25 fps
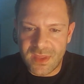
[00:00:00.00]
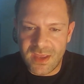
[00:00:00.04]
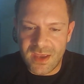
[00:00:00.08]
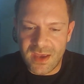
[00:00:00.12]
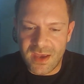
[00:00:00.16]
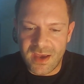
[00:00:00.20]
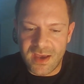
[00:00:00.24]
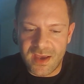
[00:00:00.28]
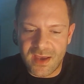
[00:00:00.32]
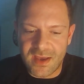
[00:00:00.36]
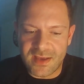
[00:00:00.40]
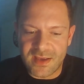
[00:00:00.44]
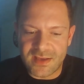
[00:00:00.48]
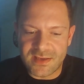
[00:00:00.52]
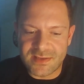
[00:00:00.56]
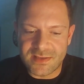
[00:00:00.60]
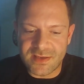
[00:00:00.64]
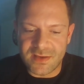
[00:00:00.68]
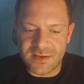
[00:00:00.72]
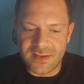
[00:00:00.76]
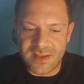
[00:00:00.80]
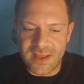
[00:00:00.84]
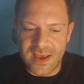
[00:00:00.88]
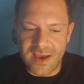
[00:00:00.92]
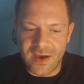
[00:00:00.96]
So
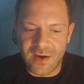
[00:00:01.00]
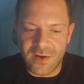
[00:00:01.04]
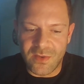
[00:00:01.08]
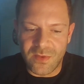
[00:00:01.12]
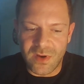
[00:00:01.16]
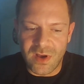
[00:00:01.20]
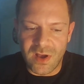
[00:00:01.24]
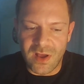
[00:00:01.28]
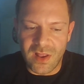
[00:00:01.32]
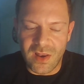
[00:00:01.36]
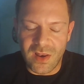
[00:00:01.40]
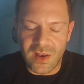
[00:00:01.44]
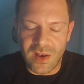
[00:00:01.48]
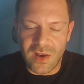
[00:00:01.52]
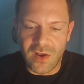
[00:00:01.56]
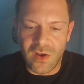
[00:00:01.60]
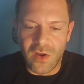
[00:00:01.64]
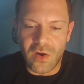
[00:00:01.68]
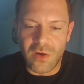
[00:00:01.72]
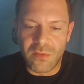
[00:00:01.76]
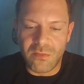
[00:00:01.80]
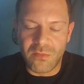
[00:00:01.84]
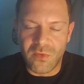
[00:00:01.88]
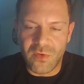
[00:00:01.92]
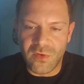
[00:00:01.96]
now a
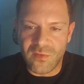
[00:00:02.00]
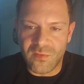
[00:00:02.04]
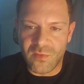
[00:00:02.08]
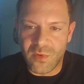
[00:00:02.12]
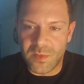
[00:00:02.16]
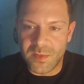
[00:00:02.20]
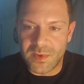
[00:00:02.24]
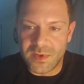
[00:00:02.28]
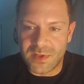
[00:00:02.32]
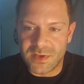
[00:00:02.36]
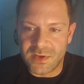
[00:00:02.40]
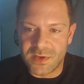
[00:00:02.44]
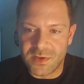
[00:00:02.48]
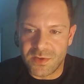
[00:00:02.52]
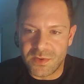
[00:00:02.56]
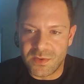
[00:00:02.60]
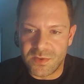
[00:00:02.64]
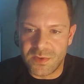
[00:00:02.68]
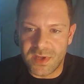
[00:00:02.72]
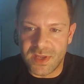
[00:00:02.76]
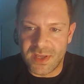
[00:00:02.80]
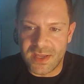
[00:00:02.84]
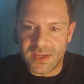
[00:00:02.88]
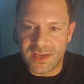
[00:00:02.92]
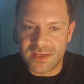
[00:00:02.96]
lot more of what we do
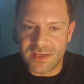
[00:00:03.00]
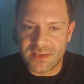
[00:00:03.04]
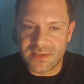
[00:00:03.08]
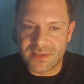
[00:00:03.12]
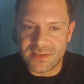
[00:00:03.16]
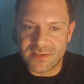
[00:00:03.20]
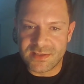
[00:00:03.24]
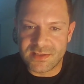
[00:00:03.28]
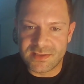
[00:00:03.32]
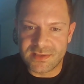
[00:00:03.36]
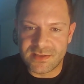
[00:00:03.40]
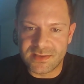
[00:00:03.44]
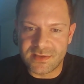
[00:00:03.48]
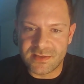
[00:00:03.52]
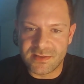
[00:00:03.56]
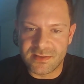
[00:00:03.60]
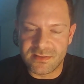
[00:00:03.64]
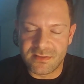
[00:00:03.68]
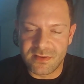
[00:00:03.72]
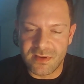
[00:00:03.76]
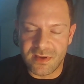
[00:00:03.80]
is